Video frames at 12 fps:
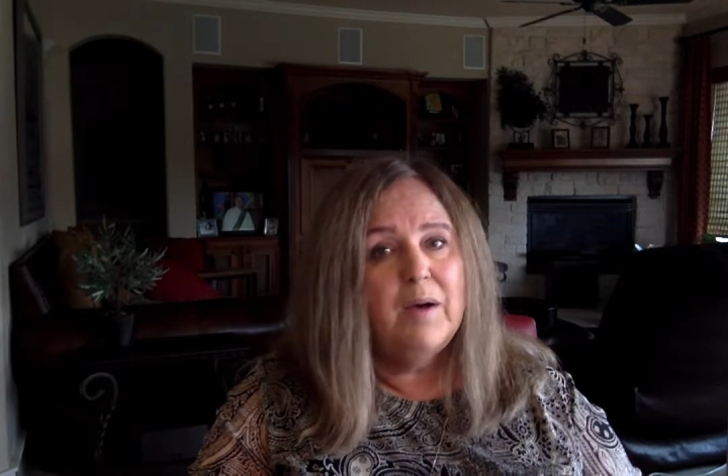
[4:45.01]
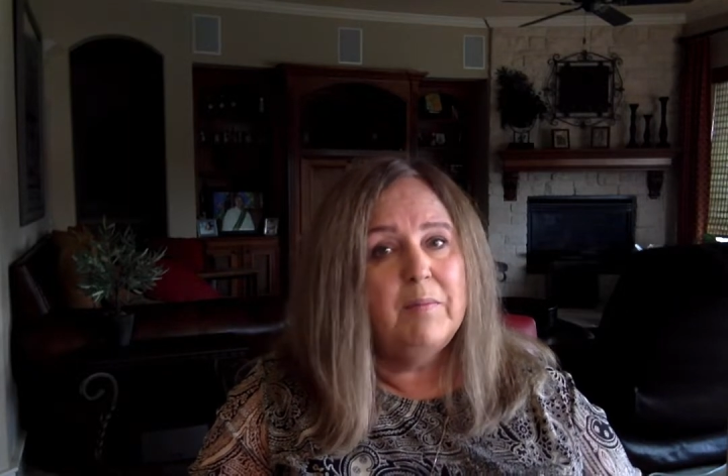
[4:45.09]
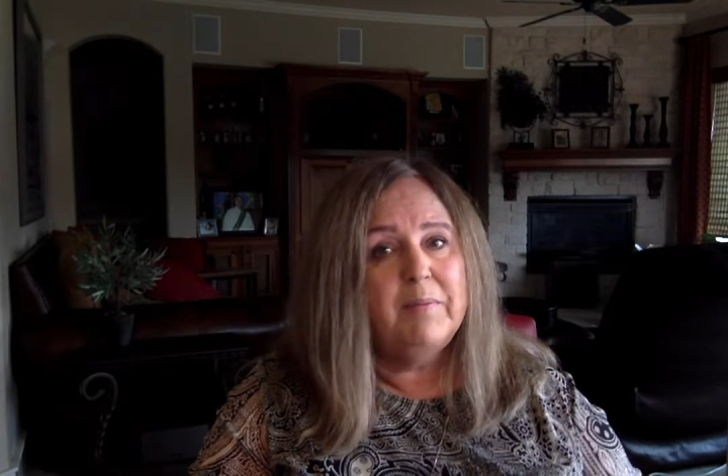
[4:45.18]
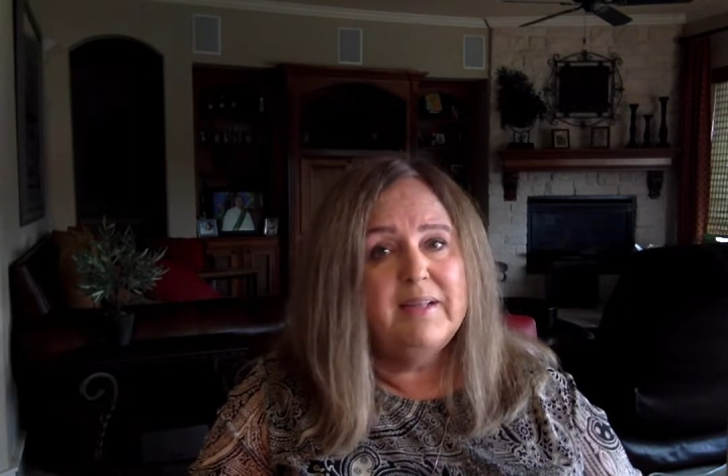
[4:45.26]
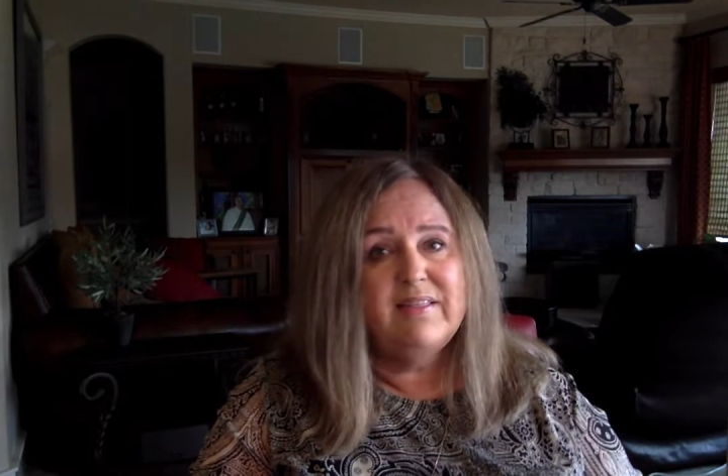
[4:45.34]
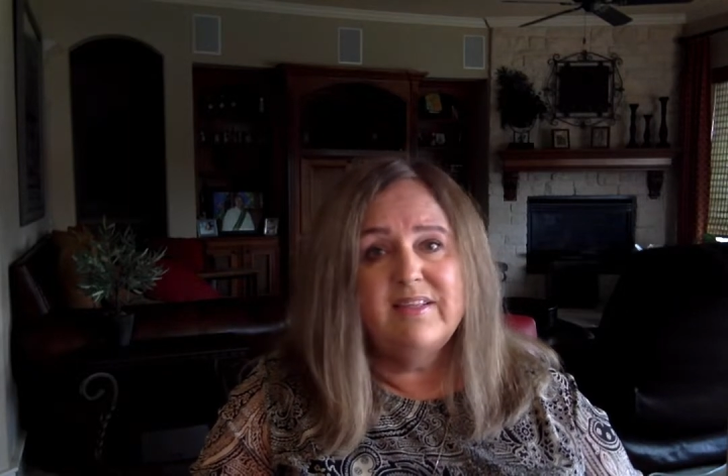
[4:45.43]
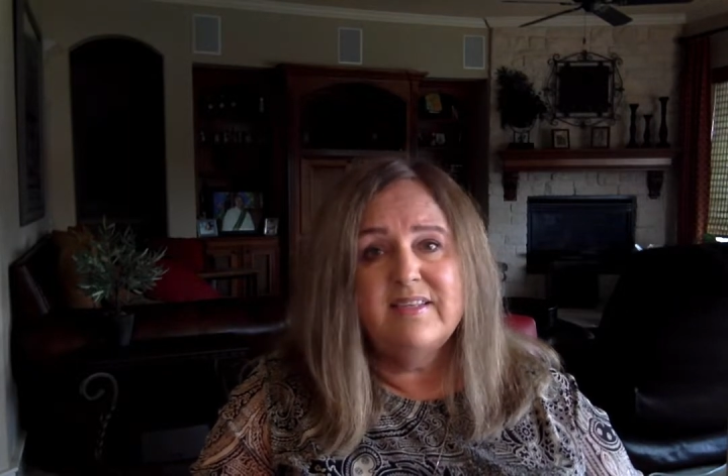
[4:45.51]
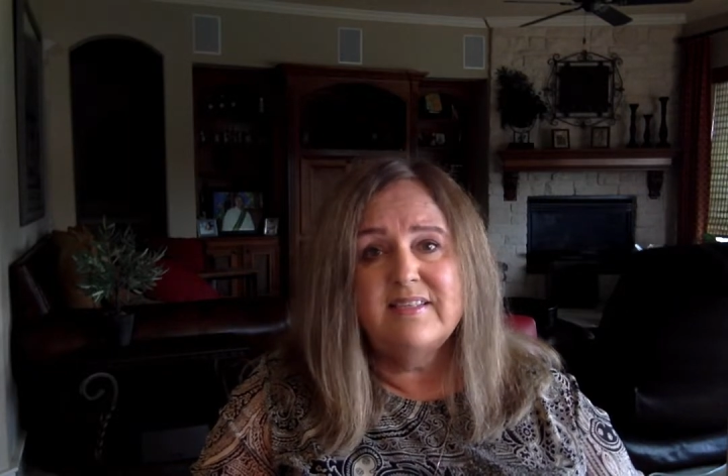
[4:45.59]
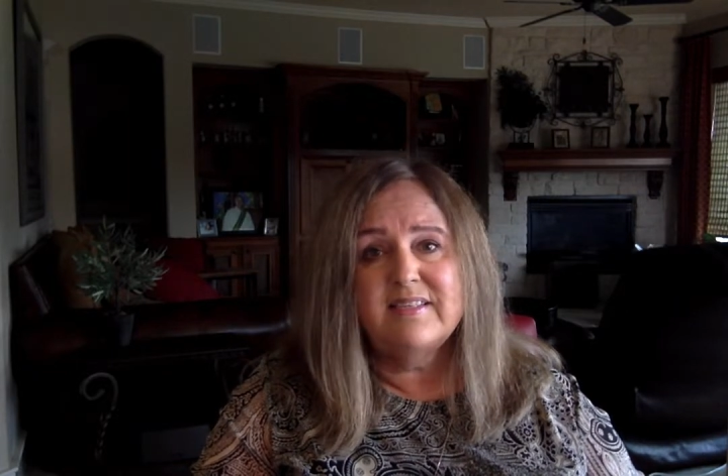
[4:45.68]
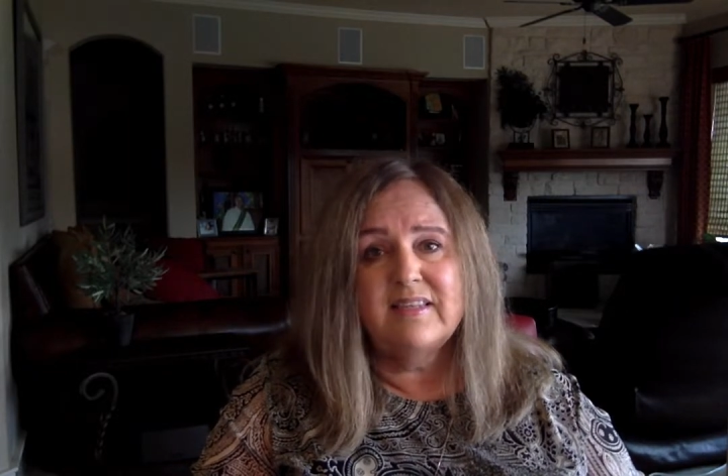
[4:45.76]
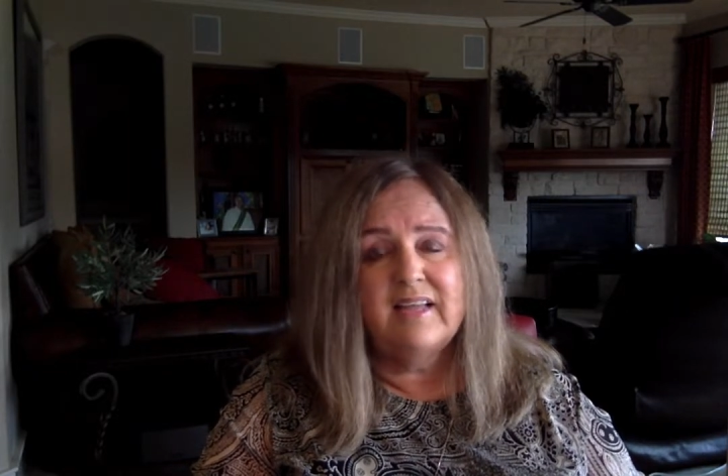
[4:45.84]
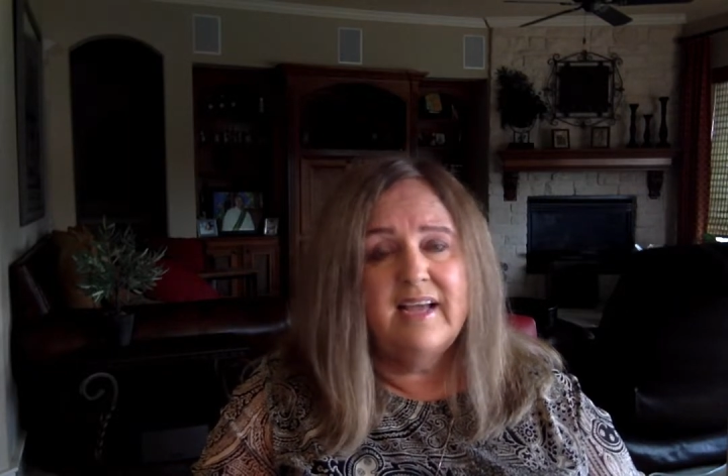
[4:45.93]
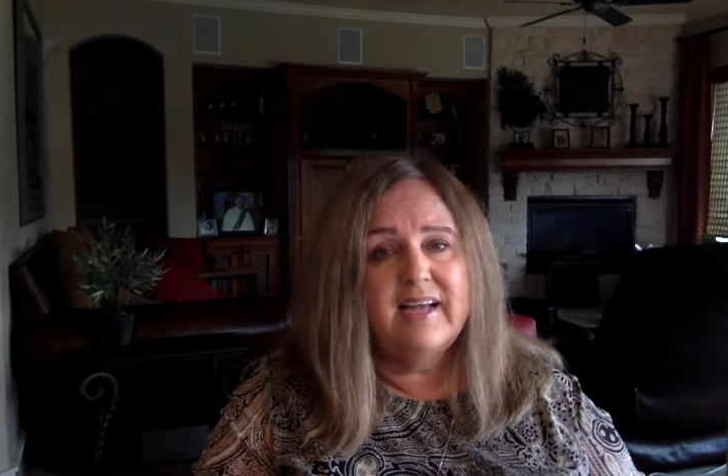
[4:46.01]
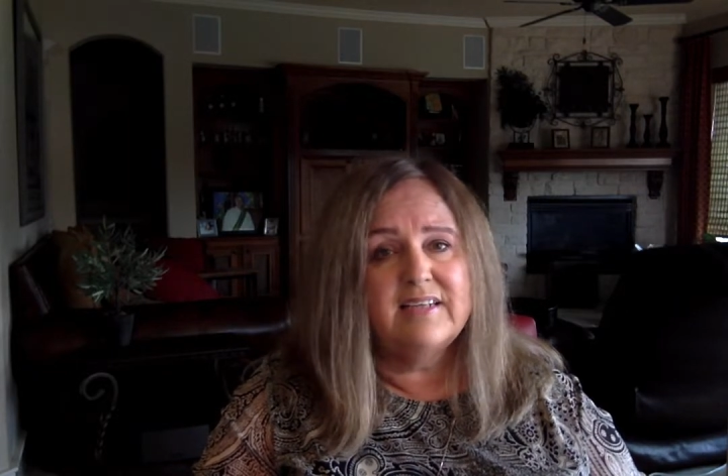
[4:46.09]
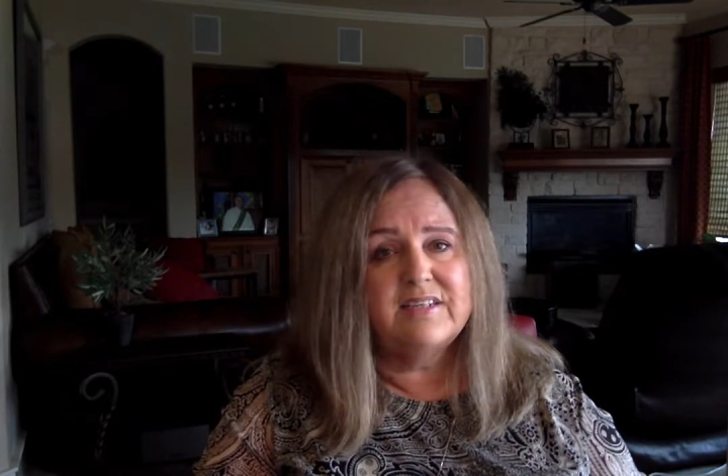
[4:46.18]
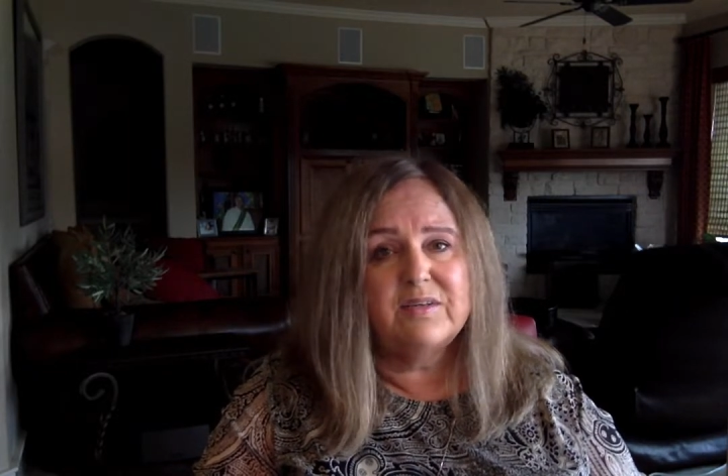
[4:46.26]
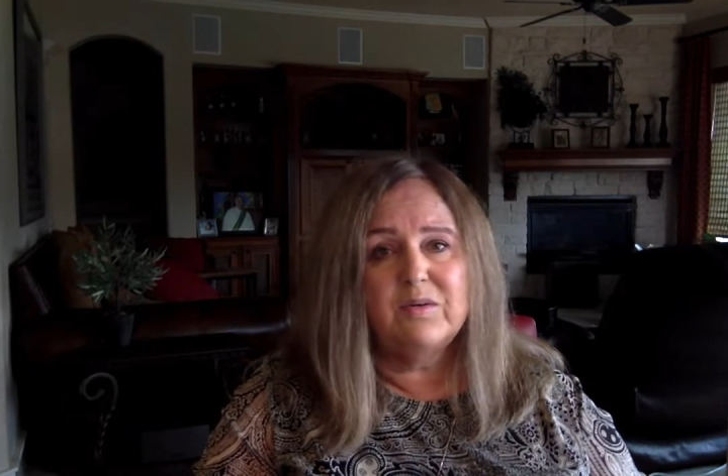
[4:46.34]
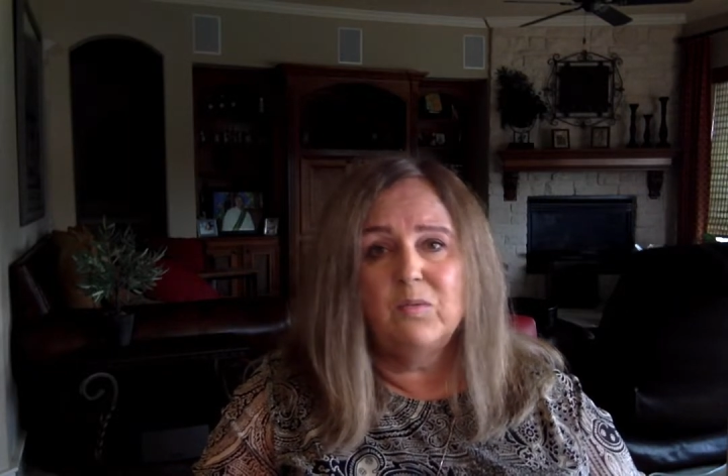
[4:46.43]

But this Lent